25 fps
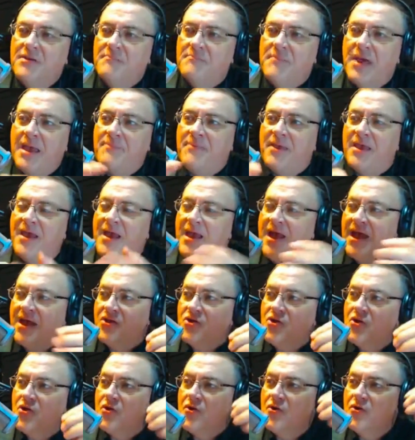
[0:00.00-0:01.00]
Maybe,
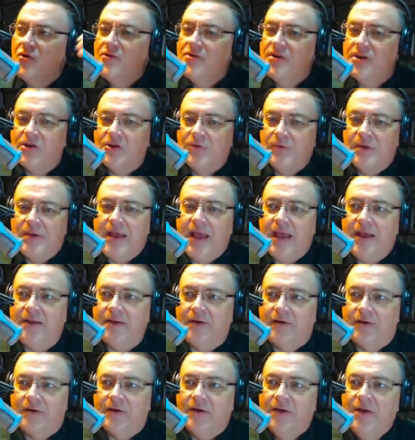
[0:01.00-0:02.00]
and you're the
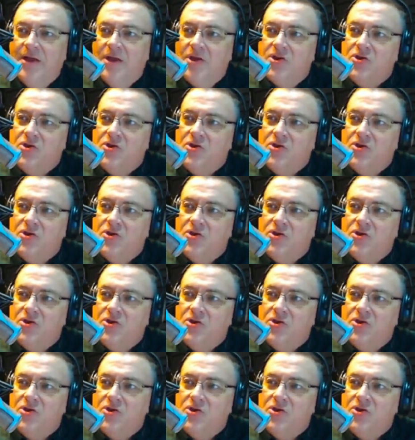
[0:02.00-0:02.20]
creator.